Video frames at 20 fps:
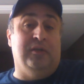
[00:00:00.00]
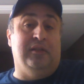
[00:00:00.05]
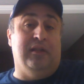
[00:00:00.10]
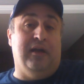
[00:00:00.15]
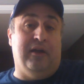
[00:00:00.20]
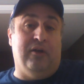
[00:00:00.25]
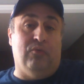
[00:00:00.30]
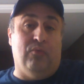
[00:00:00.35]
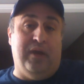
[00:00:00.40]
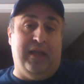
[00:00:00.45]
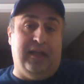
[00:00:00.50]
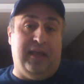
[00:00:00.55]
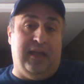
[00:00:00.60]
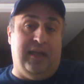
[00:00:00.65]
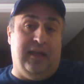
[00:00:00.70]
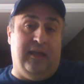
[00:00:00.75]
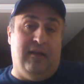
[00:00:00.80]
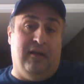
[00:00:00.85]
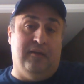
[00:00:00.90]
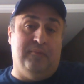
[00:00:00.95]
a lot of
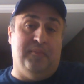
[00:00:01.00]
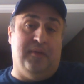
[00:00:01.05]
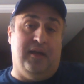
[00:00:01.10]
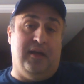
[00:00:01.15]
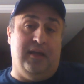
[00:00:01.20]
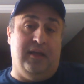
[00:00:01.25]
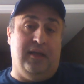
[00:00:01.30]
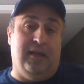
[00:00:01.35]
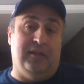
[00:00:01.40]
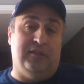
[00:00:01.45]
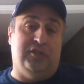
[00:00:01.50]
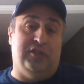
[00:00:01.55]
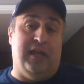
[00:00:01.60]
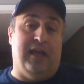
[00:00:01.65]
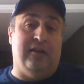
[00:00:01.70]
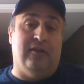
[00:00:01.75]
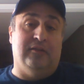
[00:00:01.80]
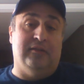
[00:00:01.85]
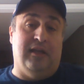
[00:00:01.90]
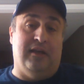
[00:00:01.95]
reggae on my uh,
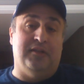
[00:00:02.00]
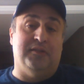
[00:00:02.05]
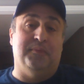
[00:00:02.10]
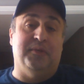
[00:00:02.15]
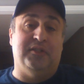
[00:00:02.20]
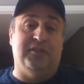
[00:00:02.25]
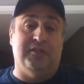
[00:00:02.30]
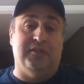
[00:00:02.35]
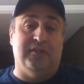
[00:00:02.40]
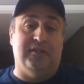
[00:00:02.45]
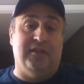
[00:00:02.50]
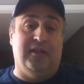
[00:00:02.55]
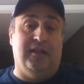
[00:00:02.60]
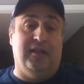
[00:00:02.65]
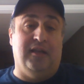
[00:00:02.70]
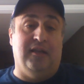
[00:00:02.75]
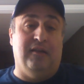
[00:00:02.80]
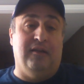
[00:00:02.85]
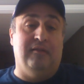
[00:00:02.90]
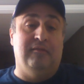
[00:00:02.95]
channel, not as much as
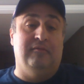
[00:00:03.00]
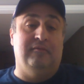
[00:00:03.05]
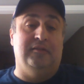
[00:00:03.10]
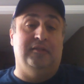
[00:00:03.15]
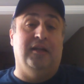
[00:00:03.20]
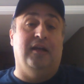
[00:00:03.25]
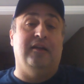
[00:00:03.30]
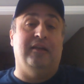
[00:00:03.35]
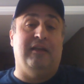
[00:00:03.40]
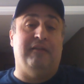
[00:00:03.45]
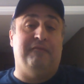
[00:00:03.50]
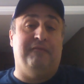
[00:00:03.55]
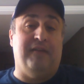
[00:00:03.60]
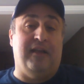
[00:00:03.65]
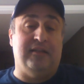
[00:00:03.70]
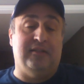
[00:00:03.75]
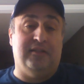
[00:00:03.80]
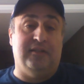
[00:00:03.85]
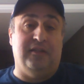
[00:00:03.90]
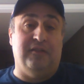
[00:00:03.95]
uh, Doug at
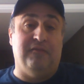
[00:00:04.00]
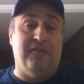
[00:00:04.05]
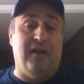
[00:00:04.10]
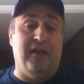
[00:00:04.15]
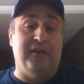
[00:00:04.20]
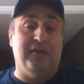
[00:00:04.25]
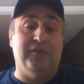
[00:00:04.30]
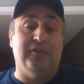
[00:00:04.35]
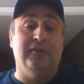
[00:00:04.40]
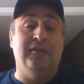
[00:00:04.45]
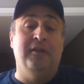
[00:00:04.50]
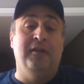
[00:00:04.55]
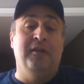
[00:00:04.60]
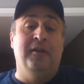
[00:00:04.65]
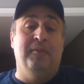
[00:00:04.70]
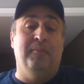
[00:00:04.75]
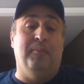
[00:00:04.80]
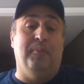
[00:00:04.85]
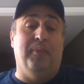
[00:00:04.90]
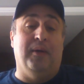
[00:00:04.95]
Fat City Vinyl,
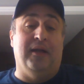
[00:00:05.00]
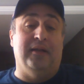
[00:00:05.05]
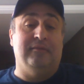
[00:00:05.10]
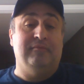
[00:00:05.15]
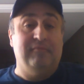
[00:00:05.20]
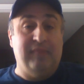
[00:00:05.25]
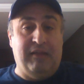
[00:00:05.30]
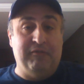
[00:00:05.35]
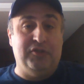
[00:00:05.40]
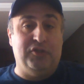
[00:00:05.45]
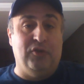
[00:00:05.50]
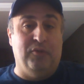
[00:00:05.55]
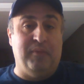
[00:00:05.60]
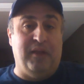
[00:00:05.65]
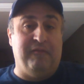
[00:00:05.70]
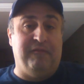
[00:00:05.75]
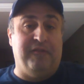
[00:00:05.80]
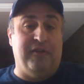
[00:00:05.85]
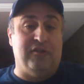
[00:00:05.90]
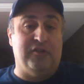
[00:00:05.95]
but I've shown
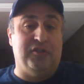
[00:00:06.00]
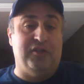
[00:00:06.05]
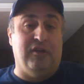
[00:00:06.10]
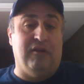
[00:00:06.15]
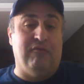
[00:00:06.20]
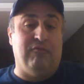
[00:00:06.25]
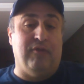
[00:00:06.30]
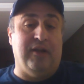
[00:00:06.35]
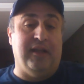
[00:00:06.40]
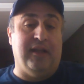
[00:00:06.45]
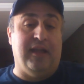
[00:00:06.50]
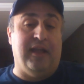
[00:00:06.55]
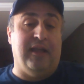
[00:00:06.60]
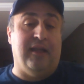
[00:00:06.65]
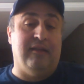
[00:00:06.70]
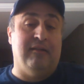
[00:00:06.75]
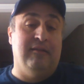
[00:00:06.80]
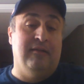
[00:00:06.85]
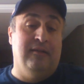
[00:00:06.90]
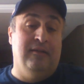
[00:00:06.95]
my fair share of
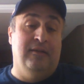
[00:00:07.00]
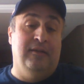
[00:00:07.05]
reggae.